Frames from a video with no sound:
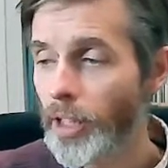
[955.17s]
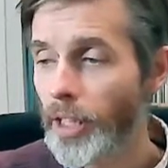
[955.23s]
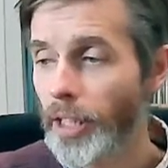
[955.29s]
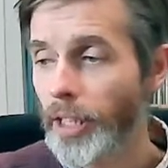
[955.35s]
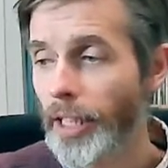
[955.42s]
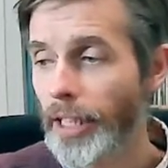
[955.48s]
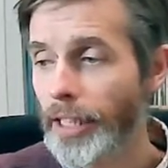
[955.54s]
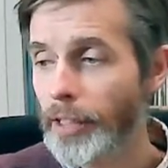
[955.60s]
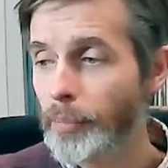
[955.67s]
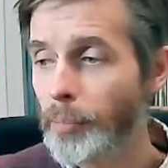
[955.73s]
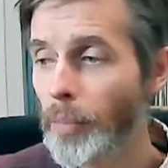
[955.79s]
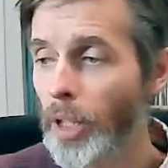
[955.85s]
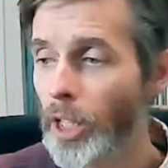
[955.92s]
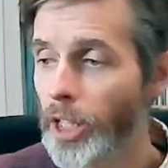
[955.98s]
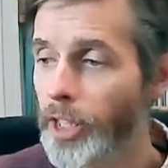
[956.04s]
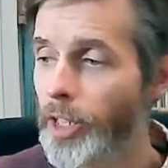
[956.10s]
A
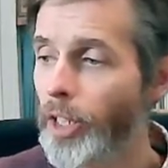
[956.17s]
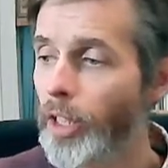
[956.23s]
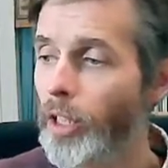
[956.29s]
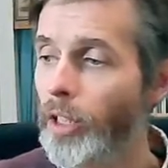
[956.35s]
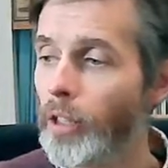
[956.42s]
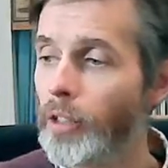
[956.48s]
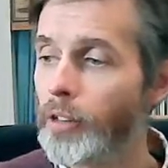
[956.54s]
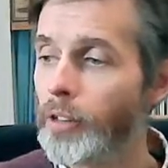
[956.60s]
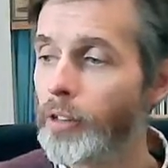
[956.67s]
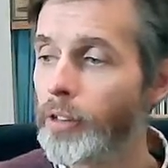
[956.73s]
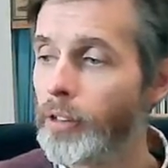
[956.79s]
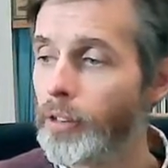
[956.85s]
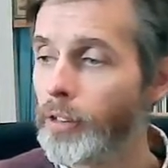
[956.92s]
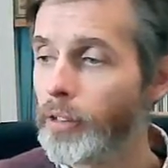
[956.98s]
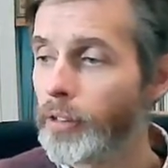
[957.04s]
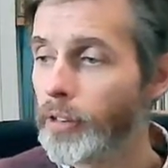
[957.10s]
minor,
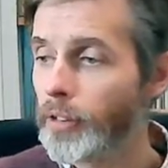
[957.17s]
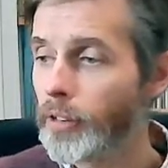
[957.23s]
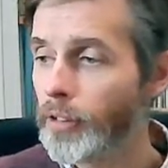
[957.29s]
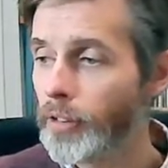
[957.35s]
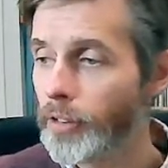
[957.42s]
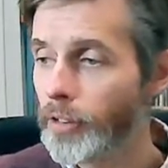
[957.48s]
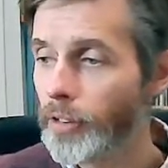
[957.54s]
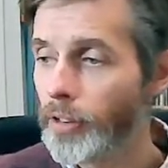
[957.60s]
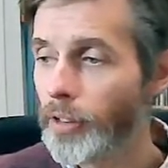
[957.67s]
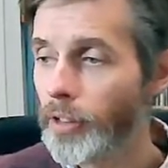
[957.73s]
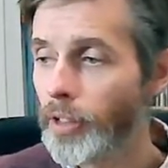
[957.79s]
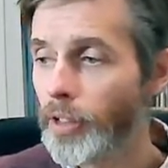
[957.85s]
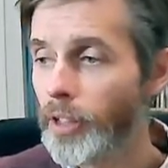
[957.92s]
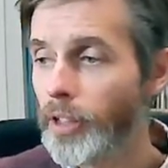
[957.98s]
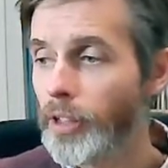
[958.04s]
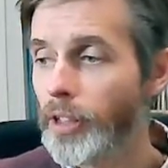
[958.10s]

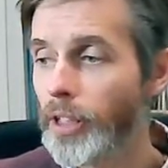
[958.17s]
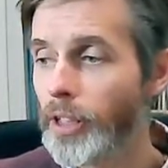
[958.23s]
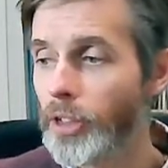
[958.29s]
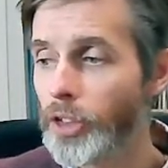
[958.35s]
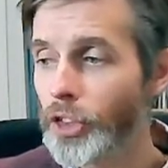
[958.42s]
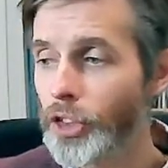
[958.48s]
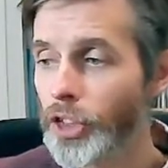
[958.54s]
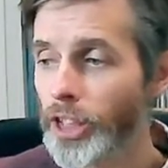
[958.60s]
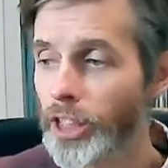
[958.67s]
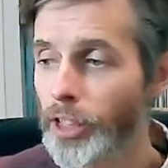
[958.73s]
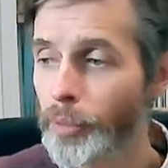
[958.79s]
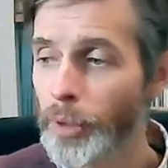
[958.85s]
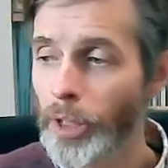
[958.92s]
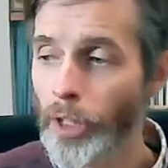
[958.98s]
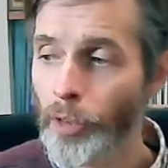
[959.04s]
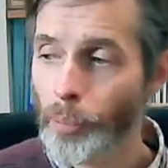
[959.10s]
then the C with
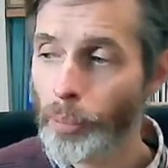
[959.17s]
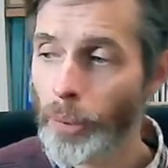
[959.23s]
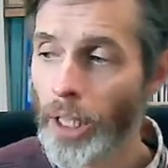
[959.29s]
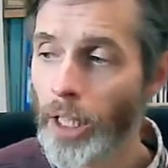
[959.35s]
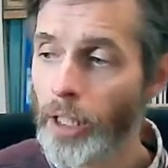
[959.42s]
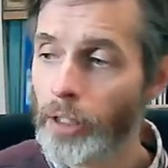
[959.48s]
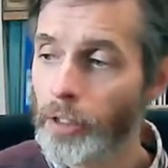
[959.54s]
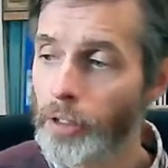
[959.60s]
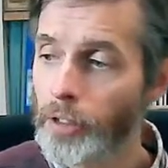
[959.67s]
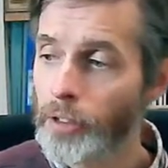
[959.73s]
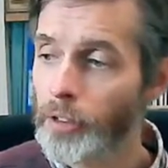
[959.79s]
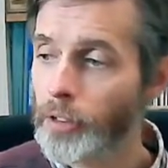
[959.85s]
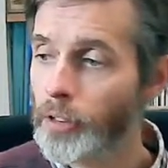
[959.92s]
the other pattern,